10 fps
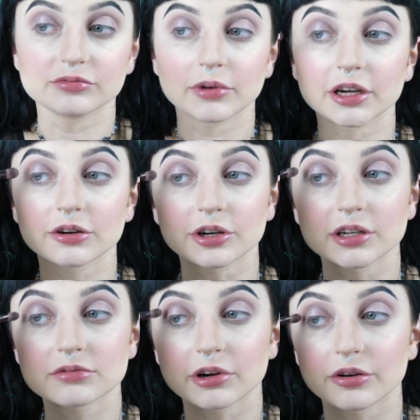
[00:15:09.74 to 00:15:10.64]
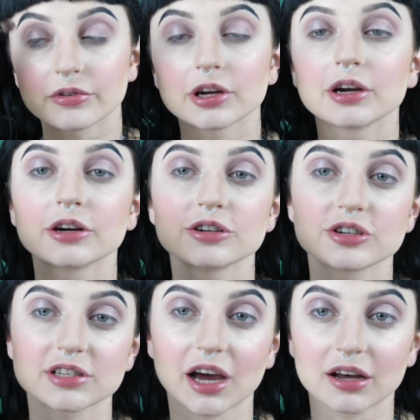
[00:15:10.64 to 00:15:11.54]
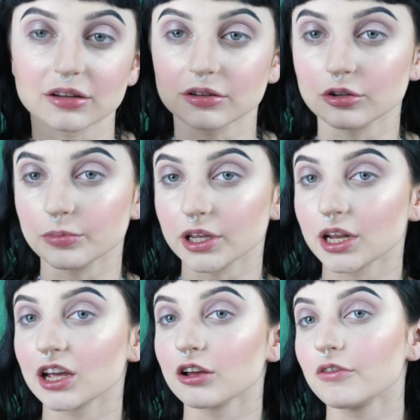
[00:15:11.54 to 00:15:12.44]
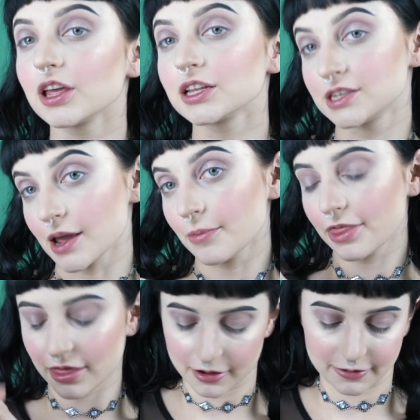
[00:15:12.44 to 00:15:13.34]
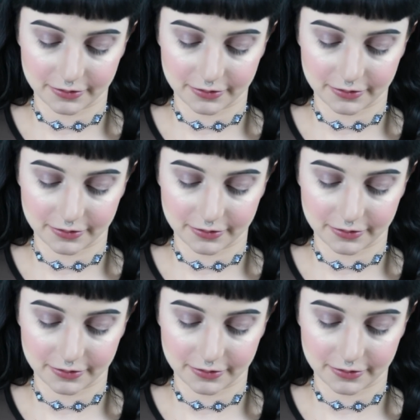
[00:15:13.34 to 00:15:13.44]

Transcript: of my crease right over here to just add a little bit of depth.